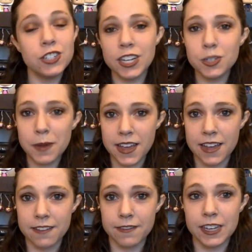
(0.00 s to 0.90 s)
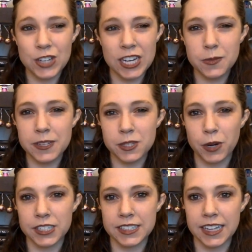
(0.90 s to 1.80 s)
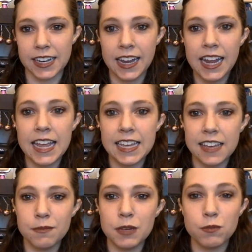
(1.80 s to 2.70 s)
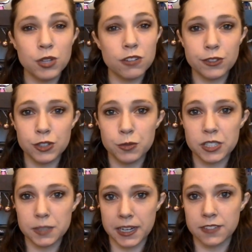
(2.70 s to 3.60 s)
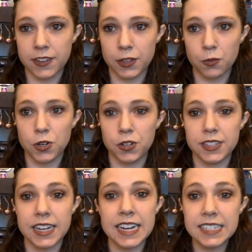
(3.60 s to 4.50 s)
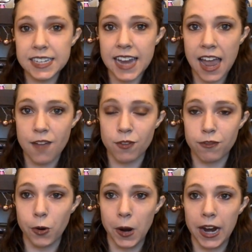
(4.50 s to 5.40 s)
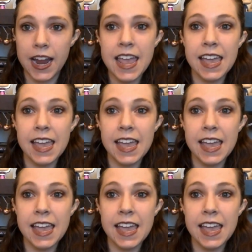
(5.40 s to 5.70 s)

It changed my life. It changed me as a person. It gave me a beautiful new perspective on the world that I didn't have before.